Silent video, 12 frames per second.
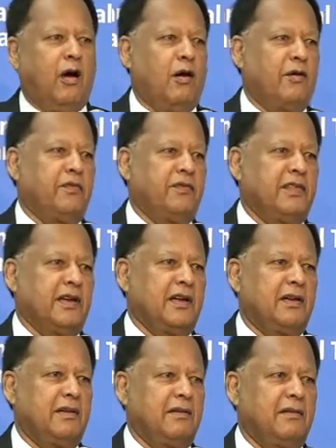of the
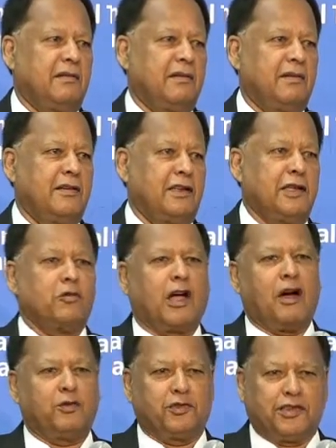new
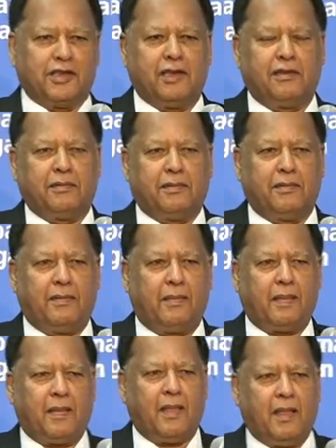council
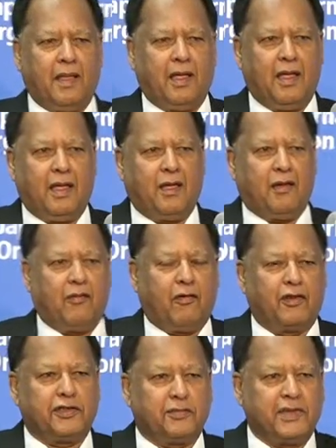
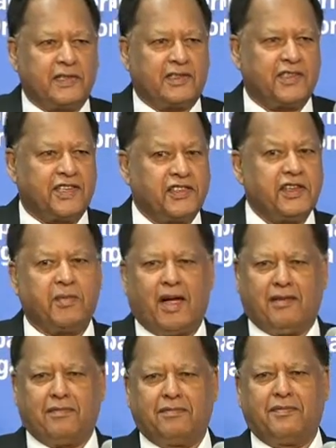was Mr.
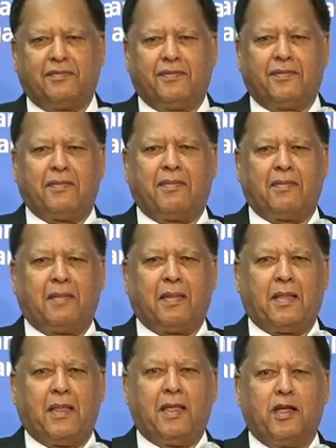Sejima,
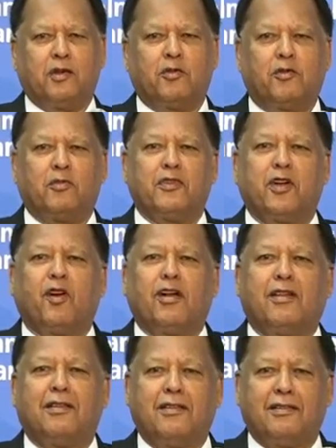whom we
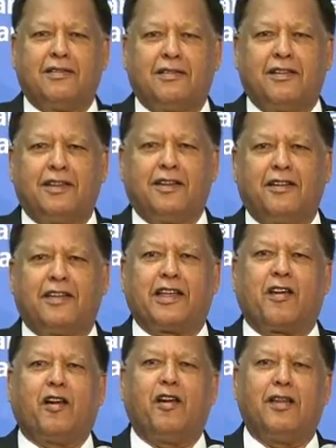all
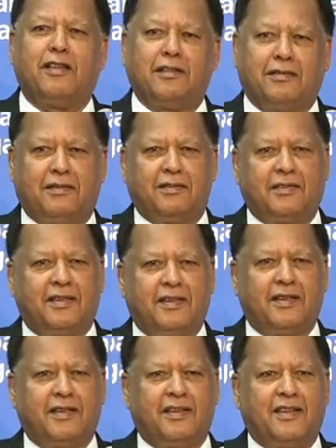recall
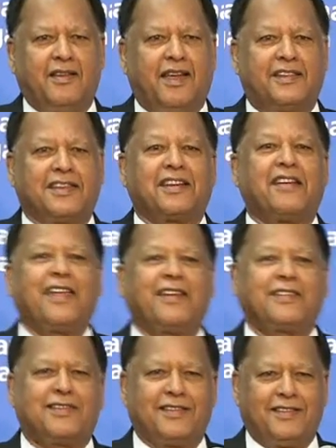as a
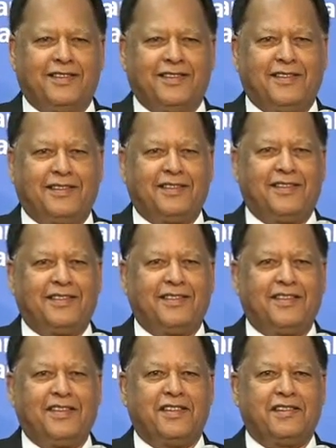great
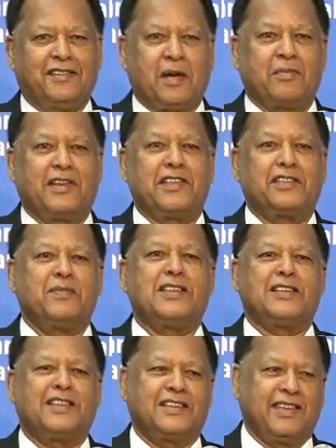Japanese
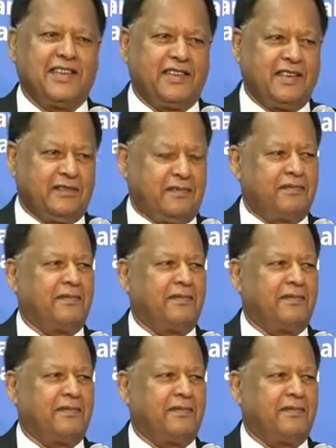business leader.